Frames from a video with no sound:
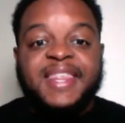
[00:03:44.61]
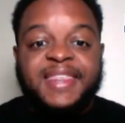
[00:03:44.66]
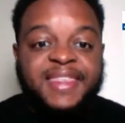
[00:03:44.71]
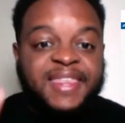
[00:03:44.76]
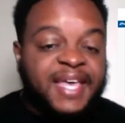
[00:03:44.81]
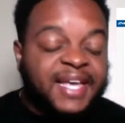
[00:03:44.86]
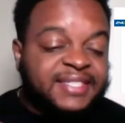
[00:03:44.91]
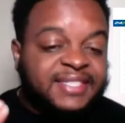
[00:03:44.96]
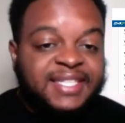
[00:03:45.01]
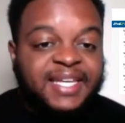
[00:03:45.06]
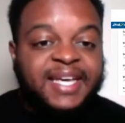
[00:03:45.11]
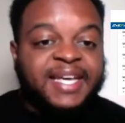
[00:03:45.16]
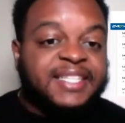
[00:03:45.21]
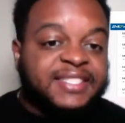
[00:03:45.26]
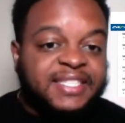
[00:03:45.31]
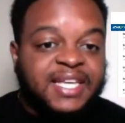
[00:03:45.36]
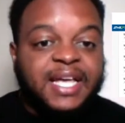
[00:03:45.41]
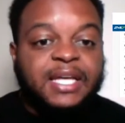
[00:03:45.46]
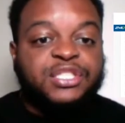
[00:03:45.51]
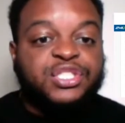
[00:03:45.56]
This
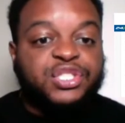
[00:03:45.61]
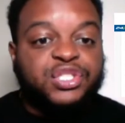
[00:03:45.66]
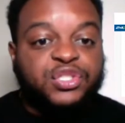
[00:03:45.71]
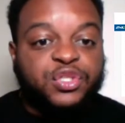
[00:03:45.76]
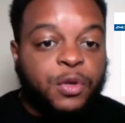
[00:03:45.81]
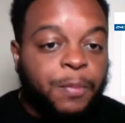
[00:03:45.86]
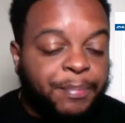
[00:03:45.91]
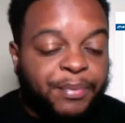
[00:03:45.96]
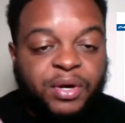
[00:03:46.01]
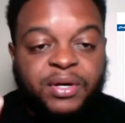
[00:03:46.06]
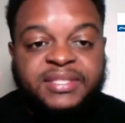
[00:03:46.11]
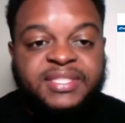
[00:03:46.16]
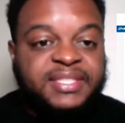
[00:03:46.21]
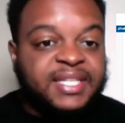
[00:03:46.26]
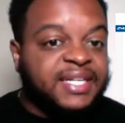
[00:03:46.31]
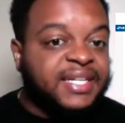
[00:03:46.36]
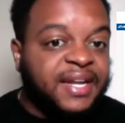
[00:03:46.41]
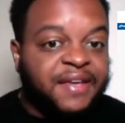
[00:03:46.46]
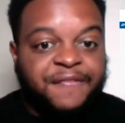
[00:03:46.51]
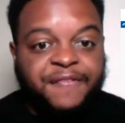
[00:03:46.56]
is super
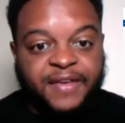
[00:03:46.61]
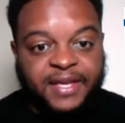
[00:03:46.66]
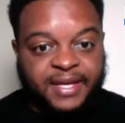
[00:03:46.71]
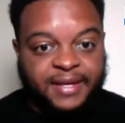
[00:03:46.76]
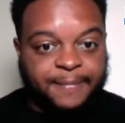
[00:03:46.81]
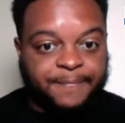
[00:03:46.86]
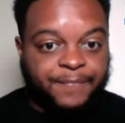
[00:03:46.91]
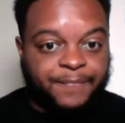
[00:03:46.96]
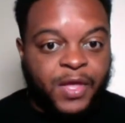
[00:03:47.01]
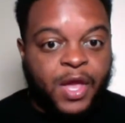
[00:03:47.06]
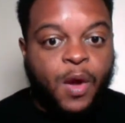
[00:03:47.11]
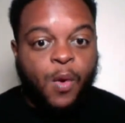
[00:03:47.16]
significant.